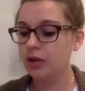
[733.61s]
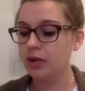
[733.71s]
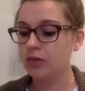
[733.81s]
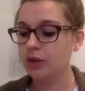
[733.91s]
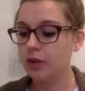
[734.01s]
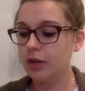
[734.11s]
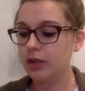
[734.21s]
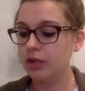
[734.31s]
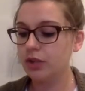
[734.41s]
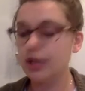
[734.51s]
and
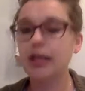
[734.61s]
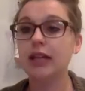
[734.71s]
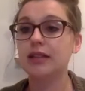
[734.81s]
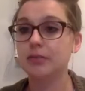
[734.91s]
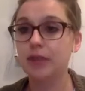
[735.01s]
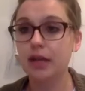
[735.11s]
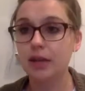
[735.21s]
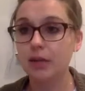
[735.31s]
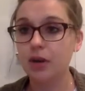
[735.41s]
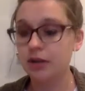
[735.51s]
rewatching trainings and being a
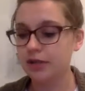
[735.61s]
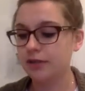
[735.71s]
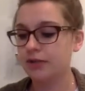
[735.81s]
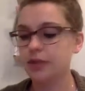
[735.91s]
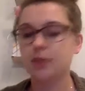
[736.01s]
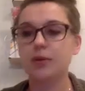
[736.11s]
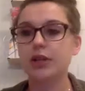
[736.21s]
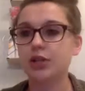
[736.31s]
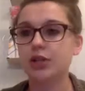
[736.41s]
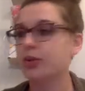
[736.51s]
part of different
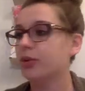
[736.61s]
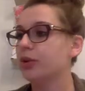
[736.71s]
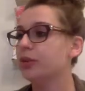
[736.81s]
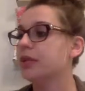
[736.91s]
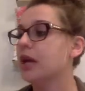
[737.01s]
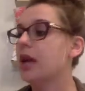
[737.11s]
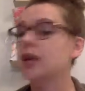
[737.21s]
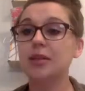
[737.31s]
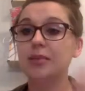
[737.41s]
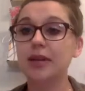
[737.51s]
inspirational groups
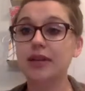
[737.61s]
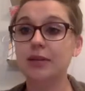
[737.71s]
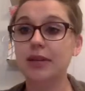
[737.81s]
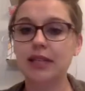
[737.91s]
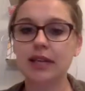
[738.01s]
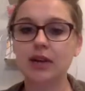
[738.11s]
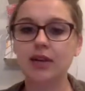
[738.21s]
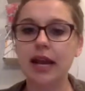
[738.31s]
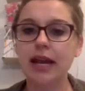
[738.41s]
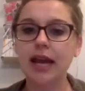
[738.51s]
to be the best leader
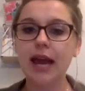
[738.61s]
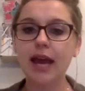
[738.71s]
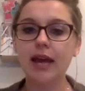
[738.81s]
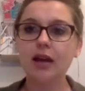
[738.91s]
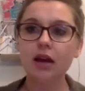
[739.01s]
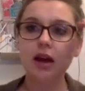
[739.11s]
that I can.